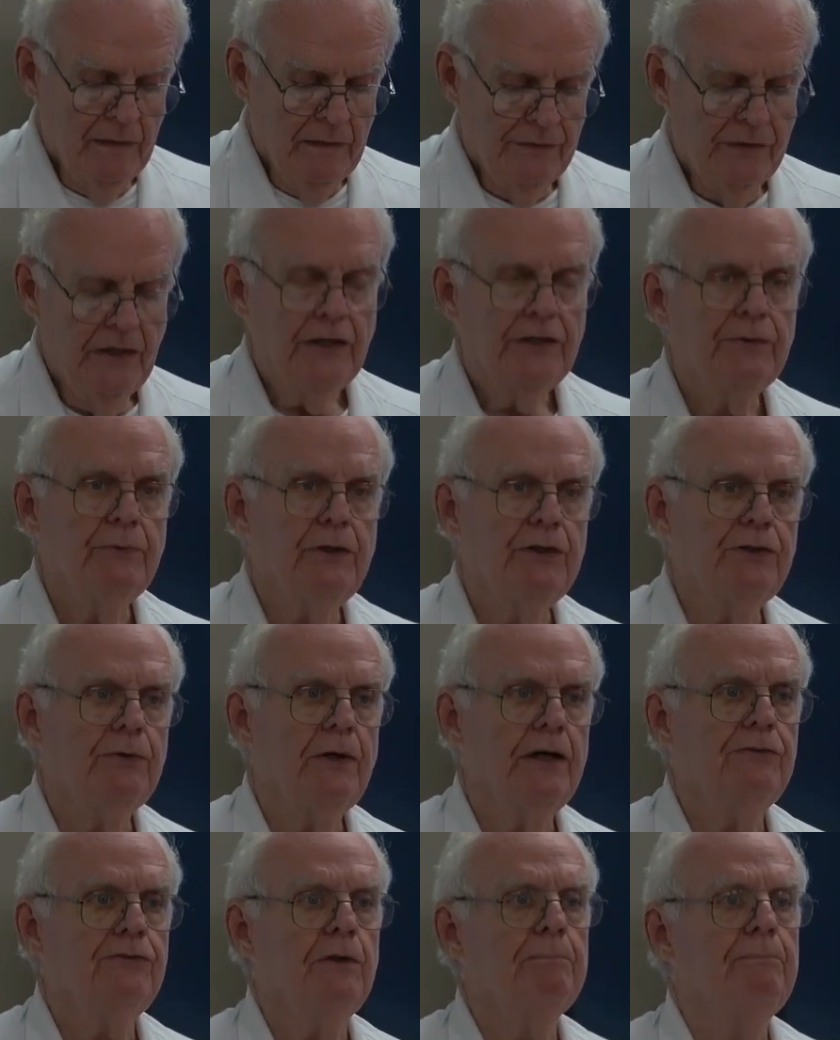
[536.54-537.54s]
The other
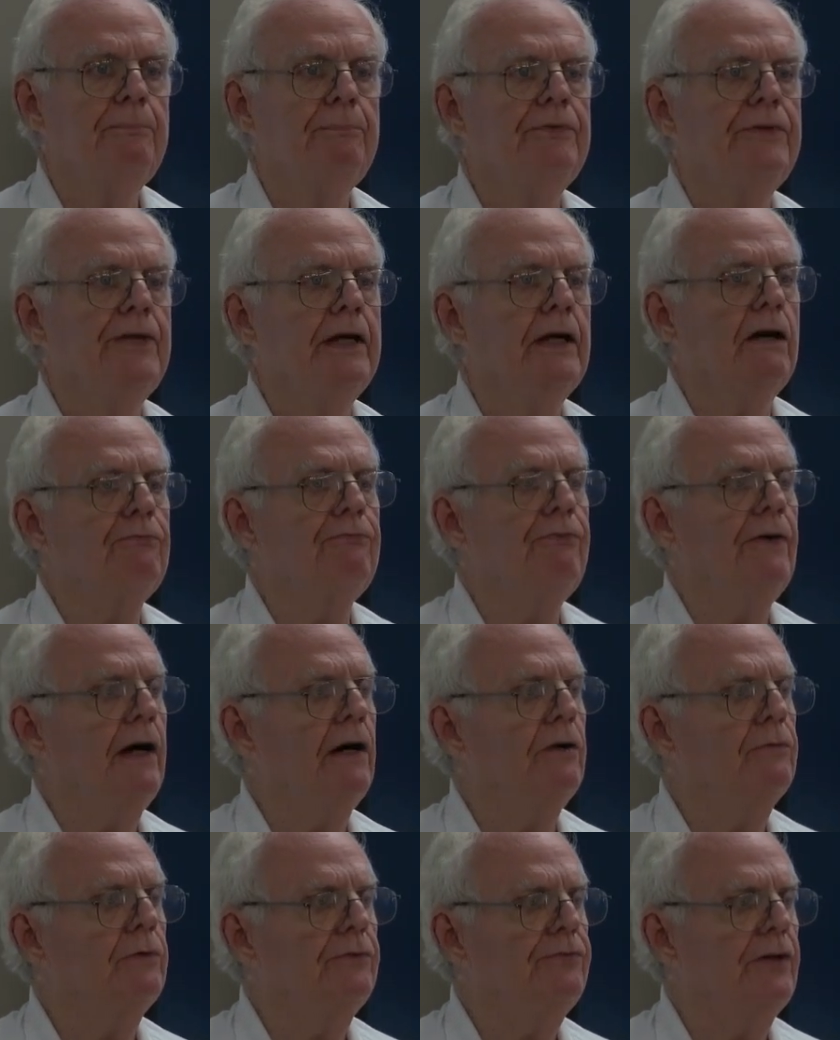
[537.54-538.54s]
interesting thing I
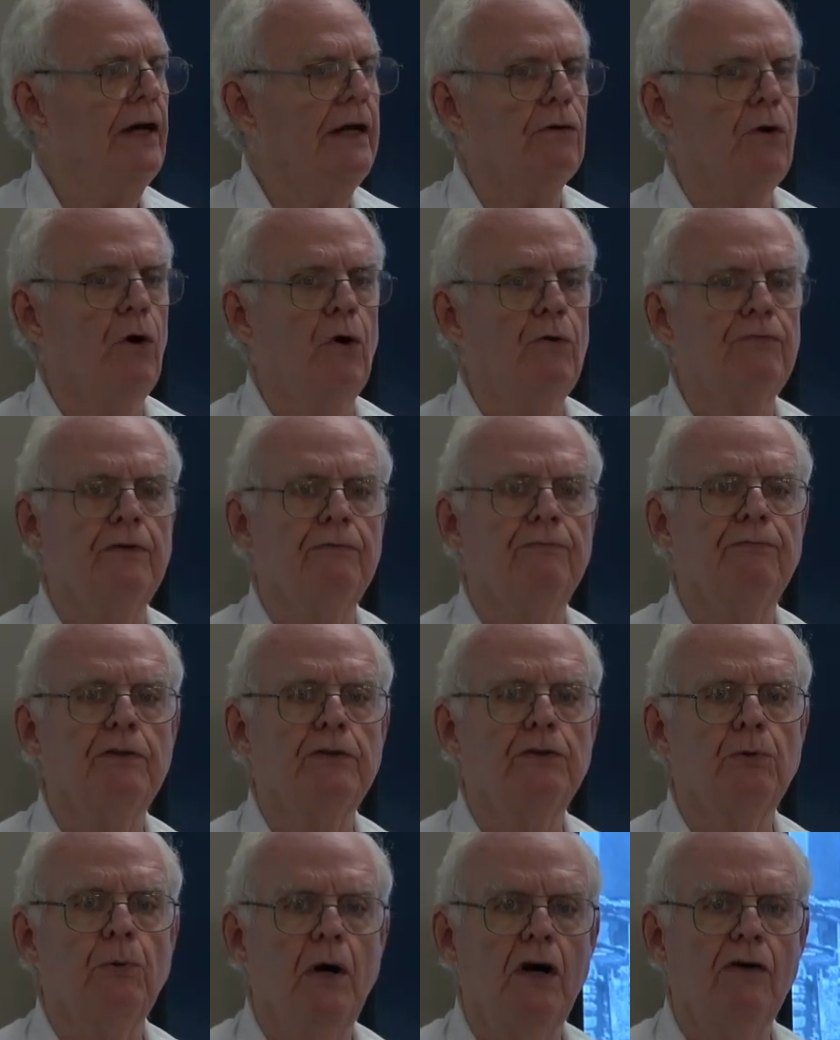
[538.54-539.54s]
found was that over
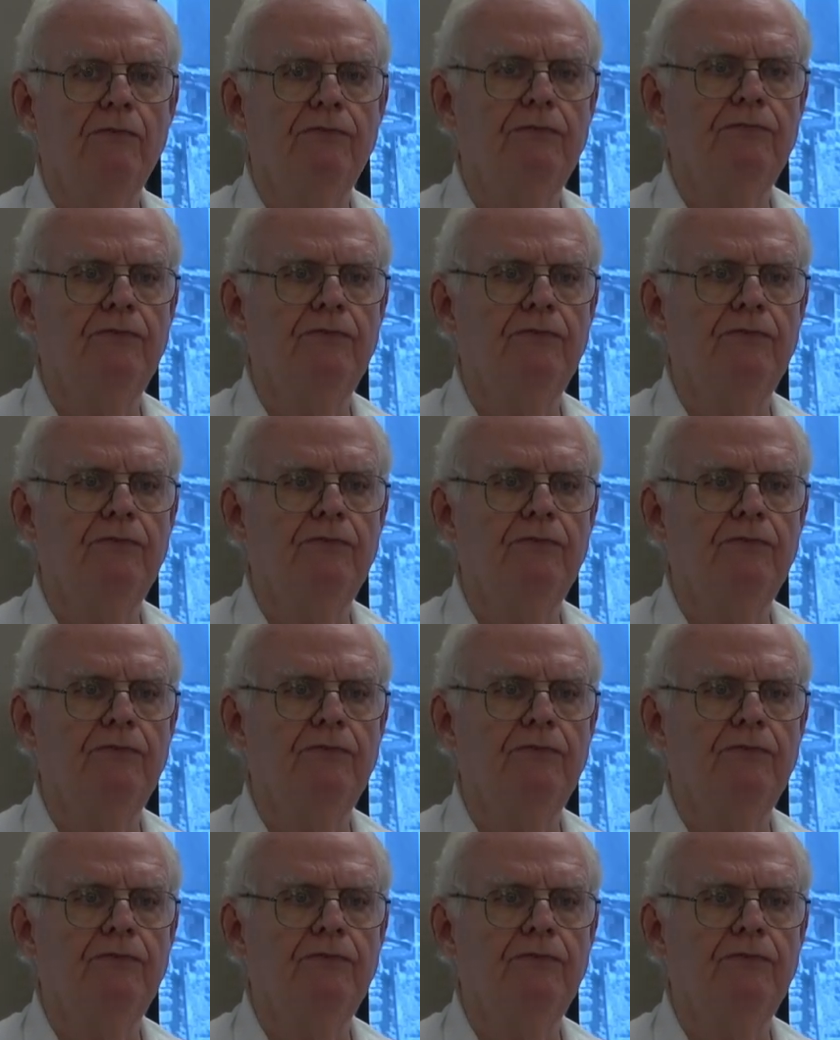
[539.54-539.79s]
12 of